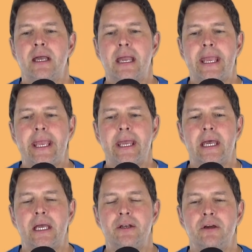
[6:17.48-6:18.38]

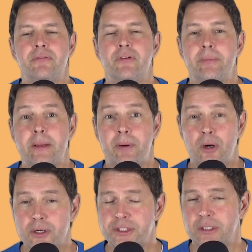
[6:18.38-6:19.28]
And for me
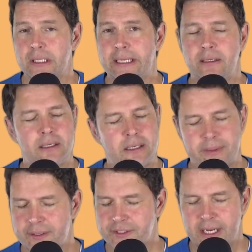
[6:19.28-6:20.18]
personally, and I'm
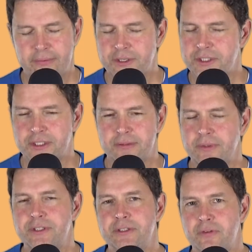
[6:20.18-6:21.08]
not saying this
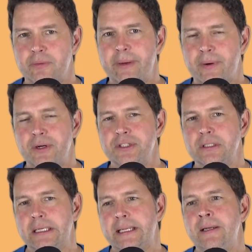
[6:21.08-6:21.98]
is for me
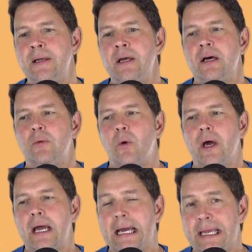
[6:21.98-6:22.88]
personally,
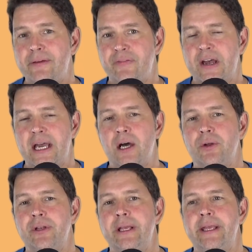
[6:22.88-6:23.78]
what I have
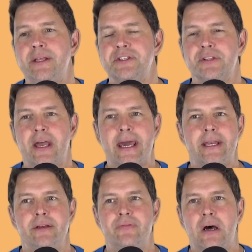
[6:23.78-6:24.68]
found is that
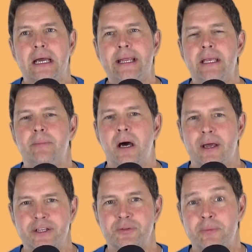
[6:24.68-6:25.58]
if I am
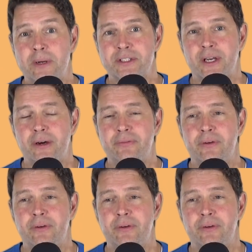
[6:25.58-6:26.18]
honest with myself